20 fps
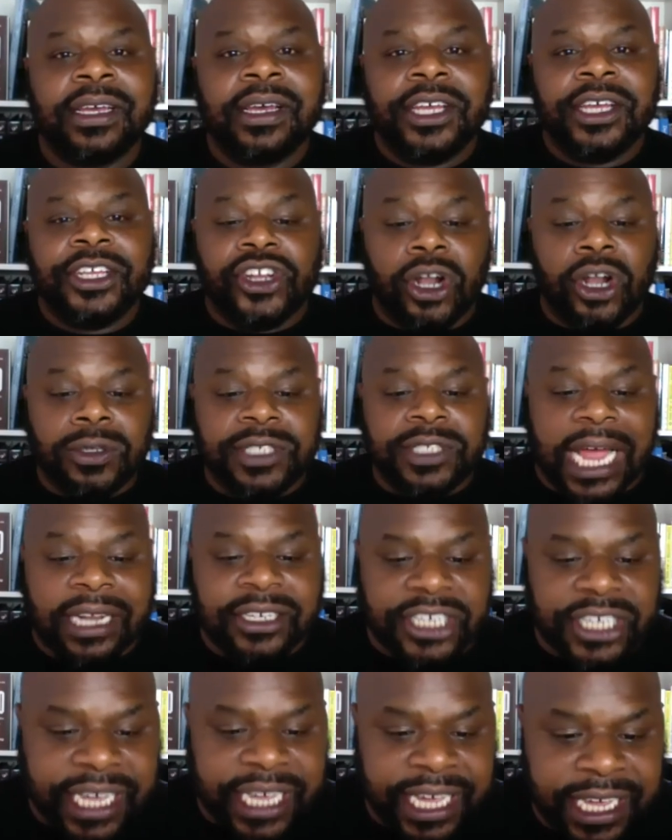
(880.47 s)
You know, Dr.
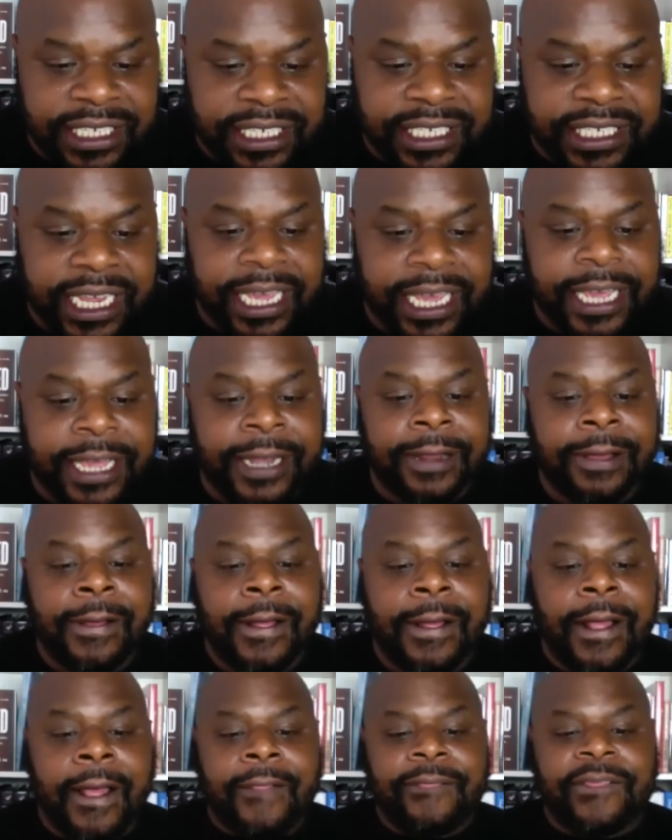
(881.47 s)
King said,
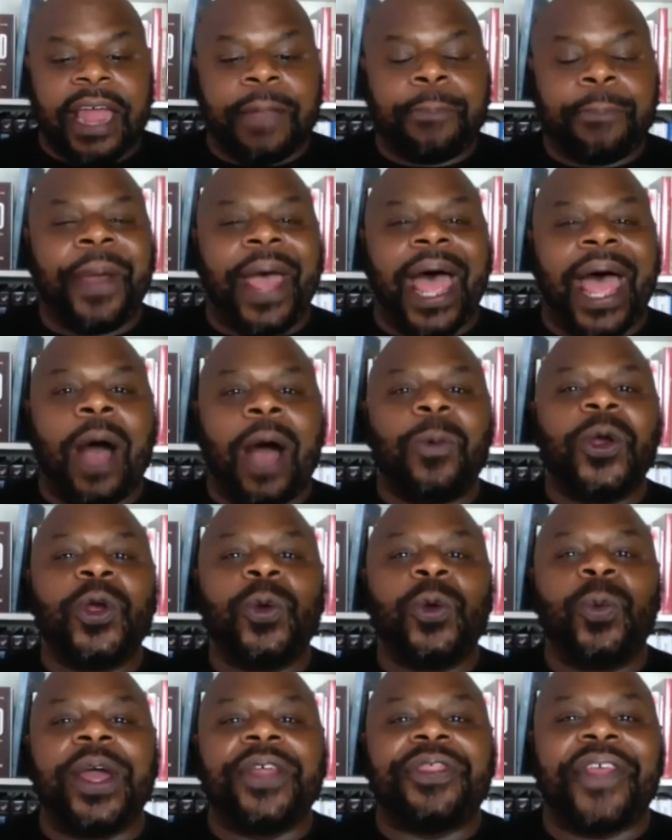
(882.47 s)
that power
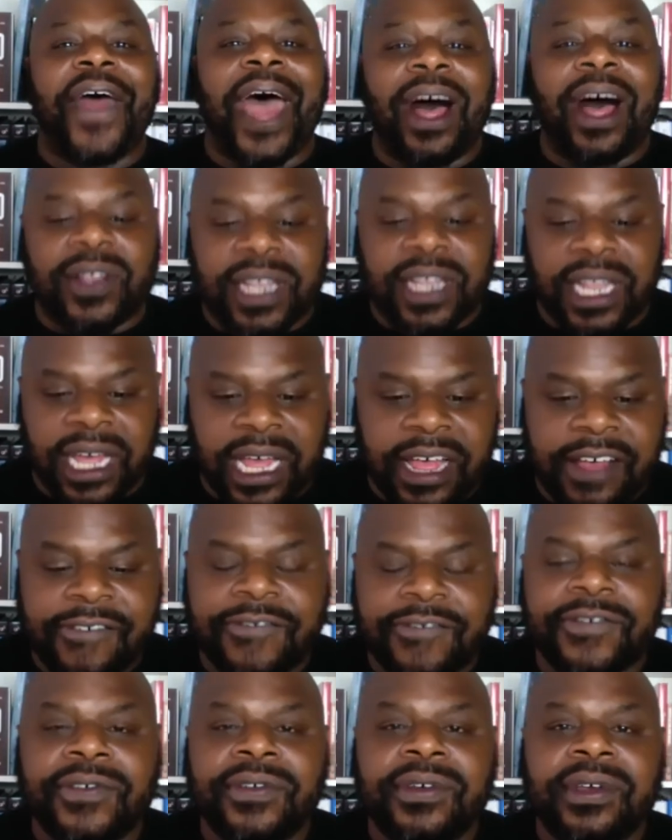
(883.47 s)
without love
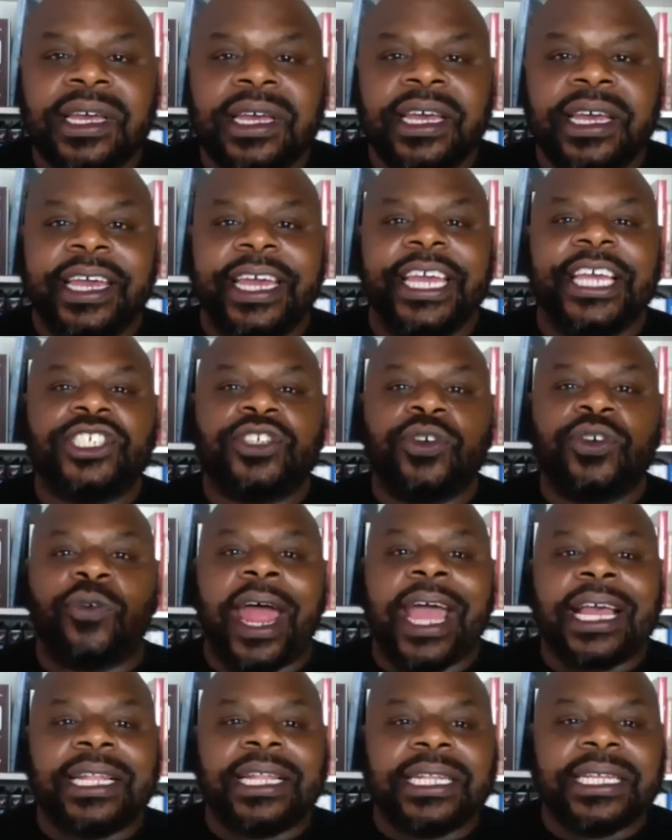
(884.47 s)
is
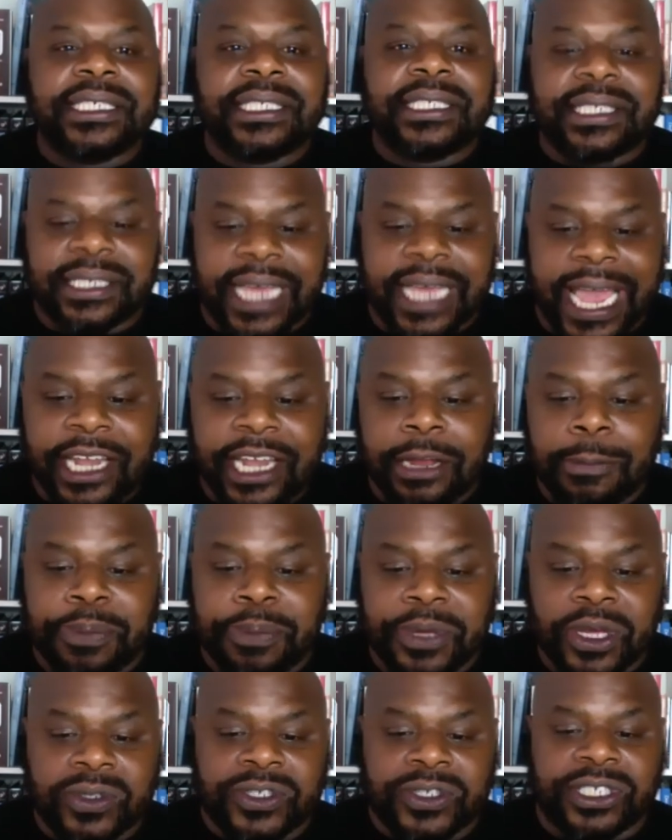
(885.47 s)
reckless and
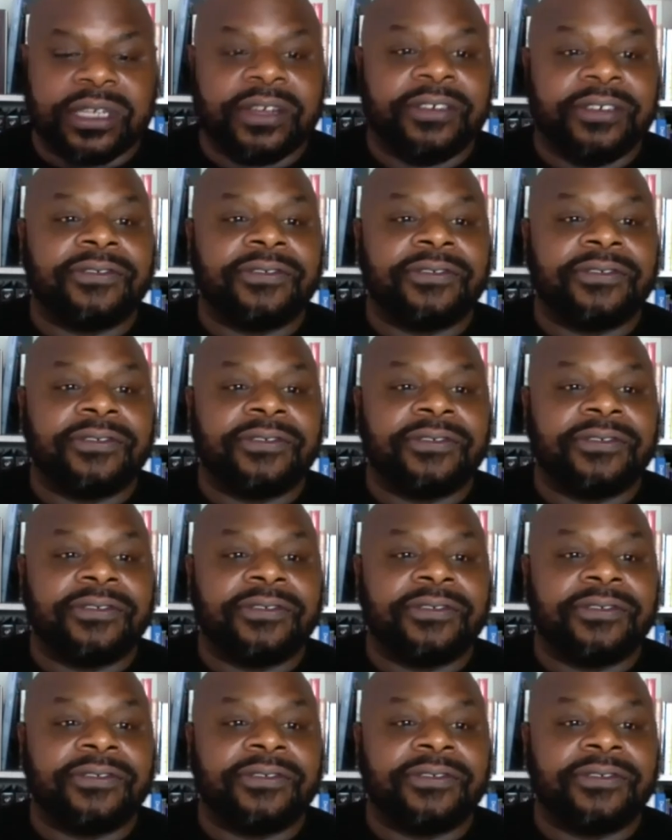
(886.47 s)
abusive.